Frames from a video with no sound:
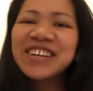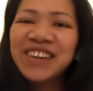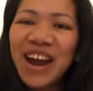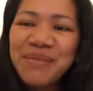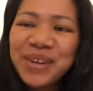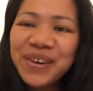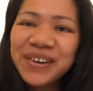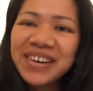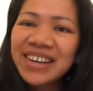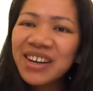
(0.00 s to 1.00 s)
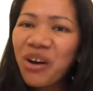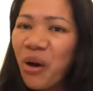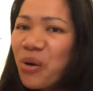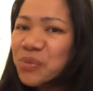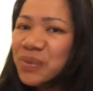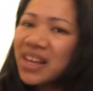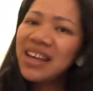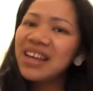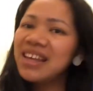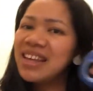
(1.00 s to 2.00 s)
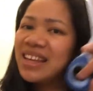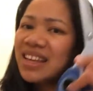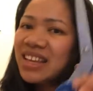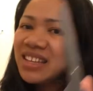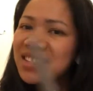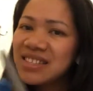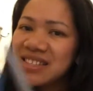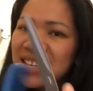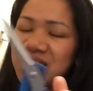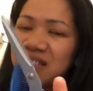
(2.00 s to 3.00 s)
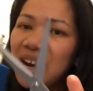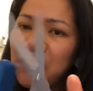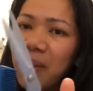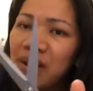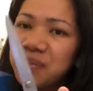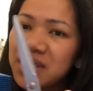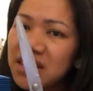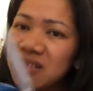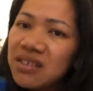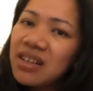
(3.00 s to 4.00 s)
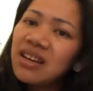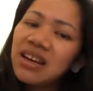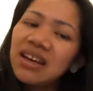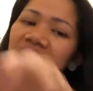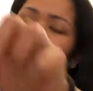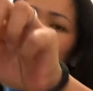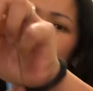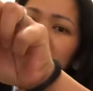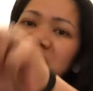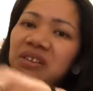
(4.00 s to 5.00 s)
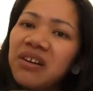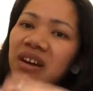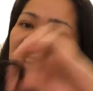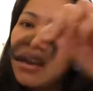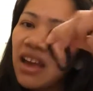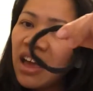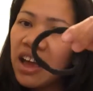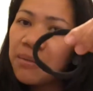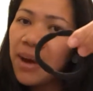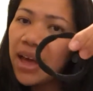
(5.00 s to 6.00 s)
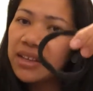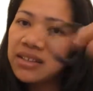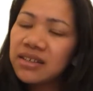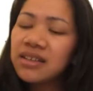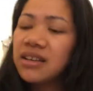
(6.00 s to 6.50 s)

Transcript: Grab your comb, a pair of scissors, and your hairband.